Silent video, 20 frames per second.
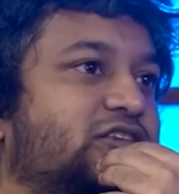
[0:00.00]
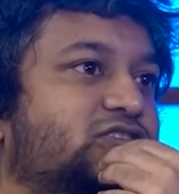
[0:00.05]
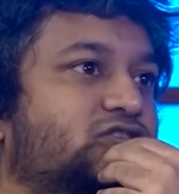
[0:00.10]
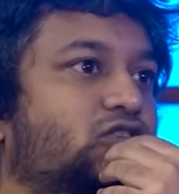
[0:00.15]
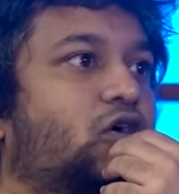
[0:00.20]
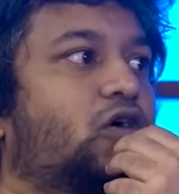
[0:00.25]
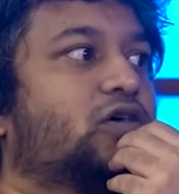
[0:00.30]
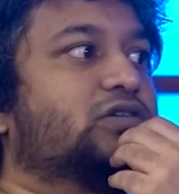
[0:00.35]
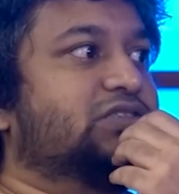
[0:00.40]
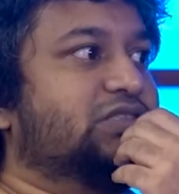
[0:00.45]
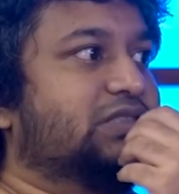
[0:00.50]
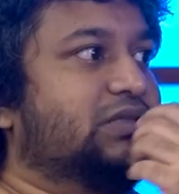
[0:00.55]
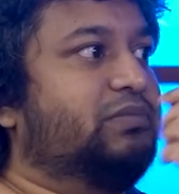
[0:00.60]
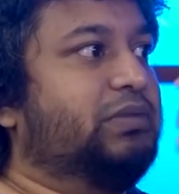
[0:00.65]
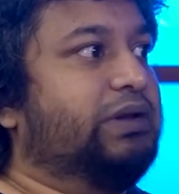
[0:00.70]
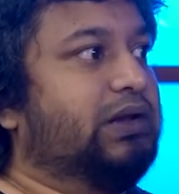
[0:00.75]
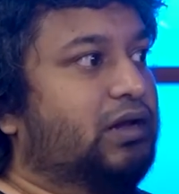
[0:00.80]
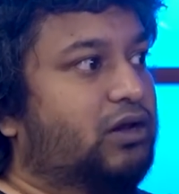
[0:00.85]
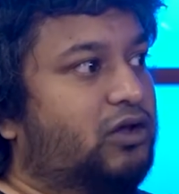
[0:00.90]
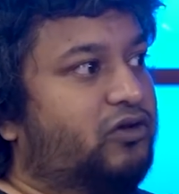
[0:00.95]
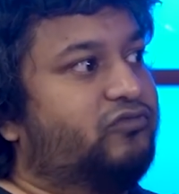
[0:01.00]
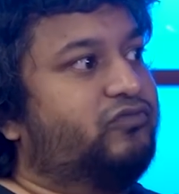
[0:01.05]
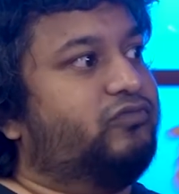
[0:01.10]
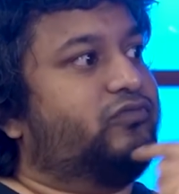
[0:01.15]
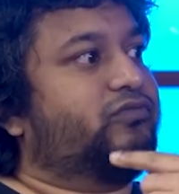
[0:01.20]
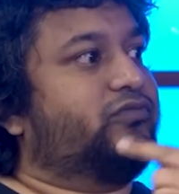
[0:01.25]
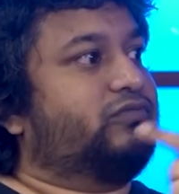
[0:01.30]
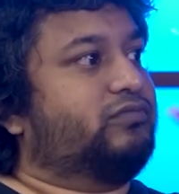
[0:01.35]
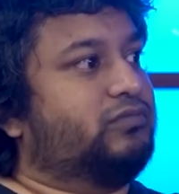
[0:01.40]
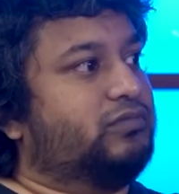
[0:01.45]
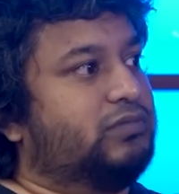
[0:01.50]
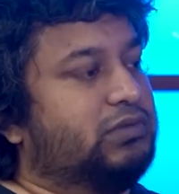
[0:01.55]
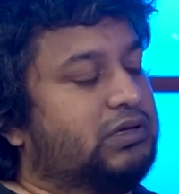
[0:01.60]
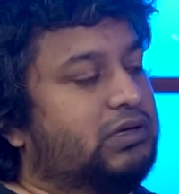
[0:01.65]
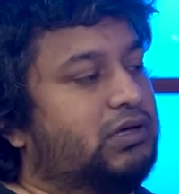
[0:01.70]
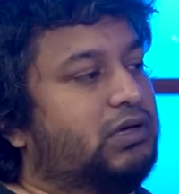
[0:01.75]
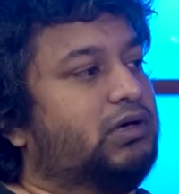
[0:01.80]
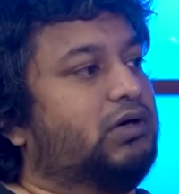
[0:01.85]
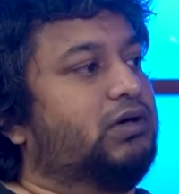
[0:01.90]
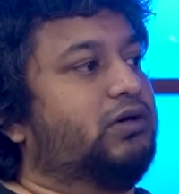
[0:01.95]
songs in the middle of
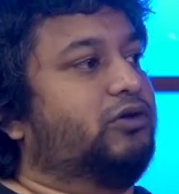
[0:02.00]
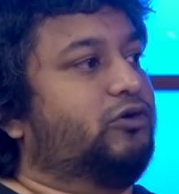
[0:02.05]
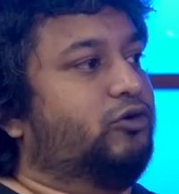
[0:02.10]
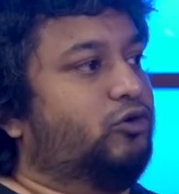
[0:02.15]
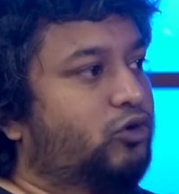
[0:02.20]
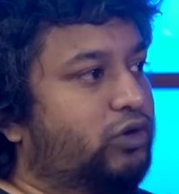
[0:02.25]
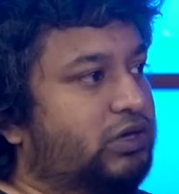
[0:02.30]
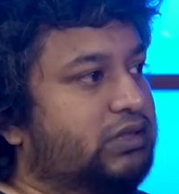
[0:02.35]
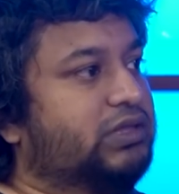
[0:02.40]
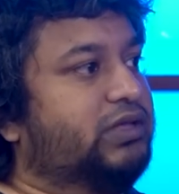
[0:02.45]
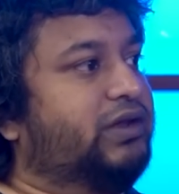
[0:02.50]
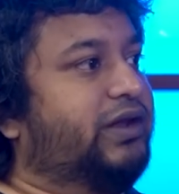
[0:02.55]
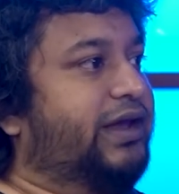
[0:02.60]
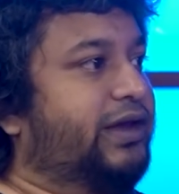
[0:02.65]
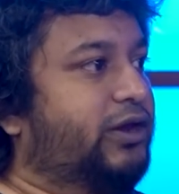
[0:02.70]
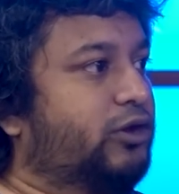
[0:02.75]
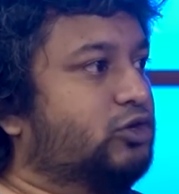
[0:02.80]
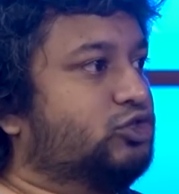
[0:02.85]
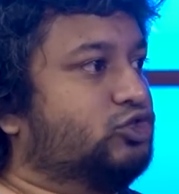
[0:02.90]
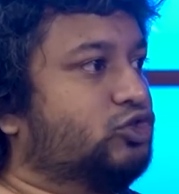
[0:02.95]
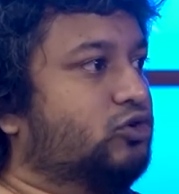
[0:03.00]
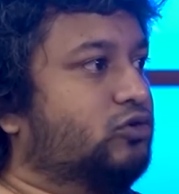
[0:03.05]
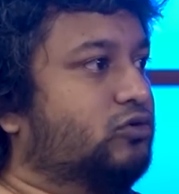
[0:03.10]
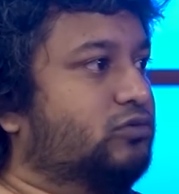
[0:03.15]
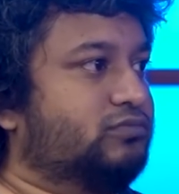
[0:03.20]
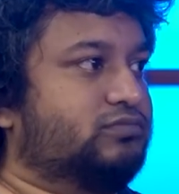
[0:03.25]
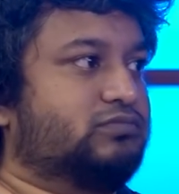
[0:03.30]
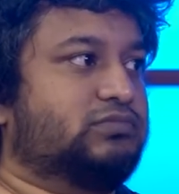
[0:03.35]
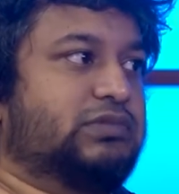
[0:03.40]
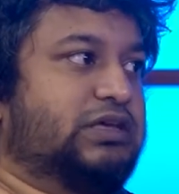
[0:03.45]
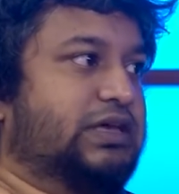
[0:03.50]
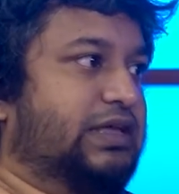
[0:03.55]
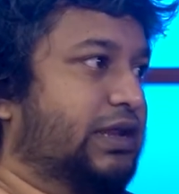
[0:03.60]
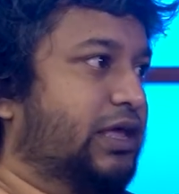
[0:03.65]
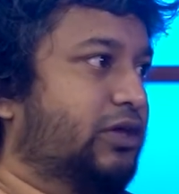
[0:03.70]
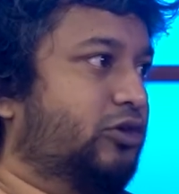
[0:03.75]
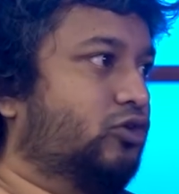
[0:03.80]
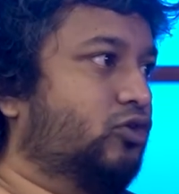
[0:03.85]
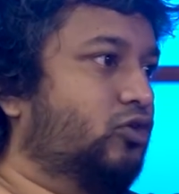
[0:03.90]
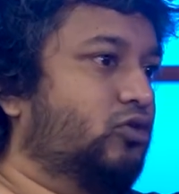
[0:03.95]
doing the radio show, and
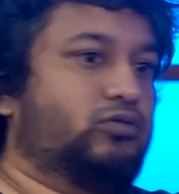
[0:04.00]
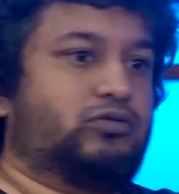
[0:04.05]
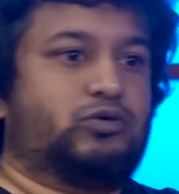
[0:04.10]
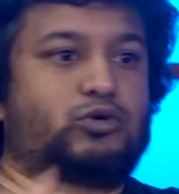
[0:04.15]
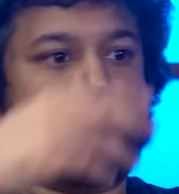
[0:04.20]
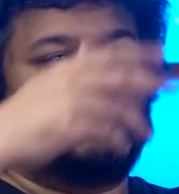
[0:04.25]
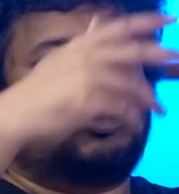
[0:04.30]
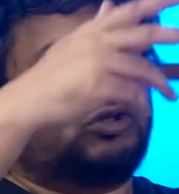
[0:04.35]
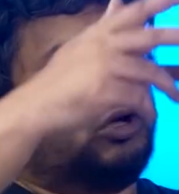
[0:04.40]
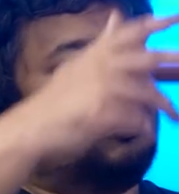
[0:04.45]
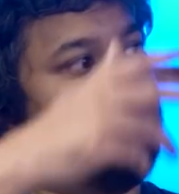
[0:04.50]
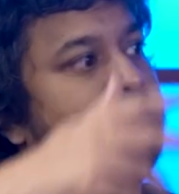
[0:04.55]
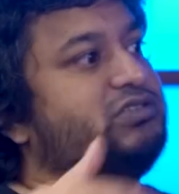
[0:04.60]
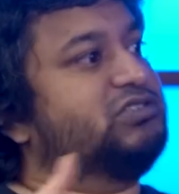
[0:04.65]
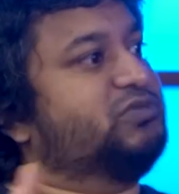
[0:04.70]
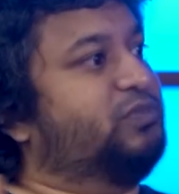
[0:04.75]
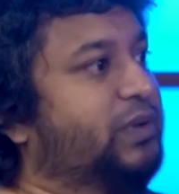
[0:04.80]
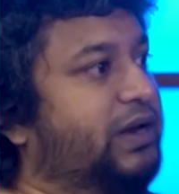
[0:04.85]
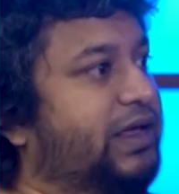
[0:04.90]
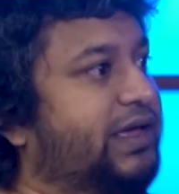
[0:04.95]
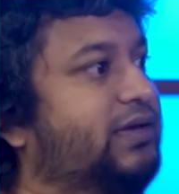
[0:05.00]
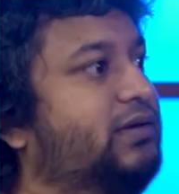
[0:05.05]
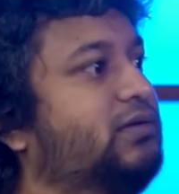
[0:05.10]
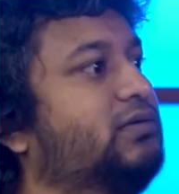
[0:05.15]
like, 2 songs break,